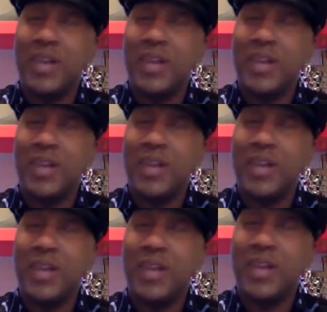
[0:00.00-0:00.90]
anyone
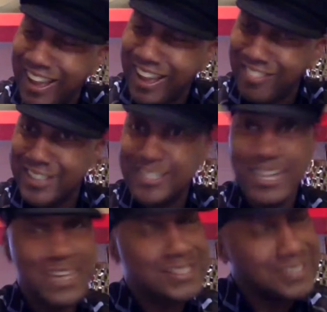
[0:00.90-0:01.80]
looking at this,
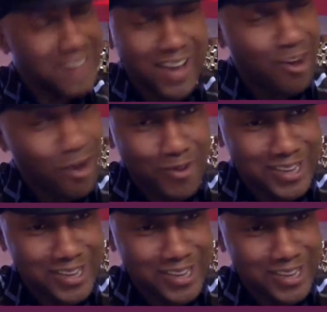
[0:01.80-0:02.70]
it's not always
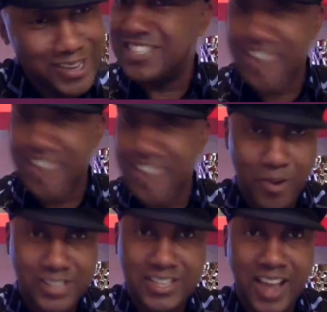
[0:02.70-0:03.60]
easy. It's not
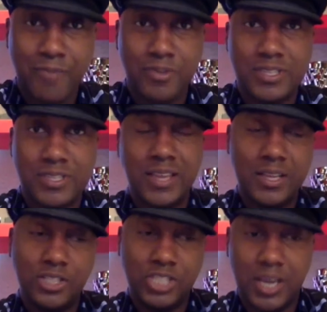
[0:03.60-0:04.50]
always glamorous. I
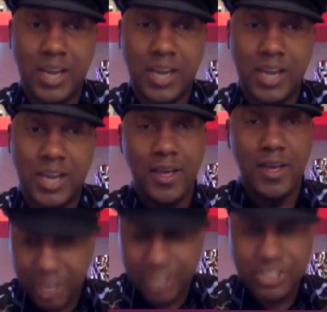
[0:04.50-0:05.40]
think Jenn and I
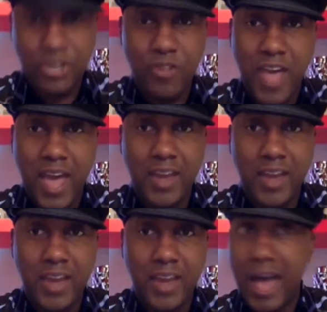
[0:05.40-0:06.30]
touched on that.
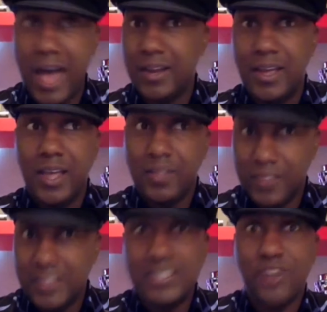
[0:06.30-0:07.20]

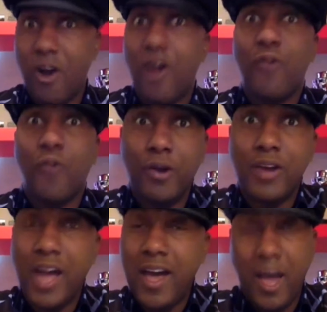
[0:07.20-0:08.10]
This is hard
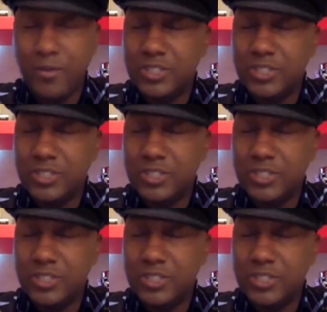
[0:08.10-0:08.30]
work. I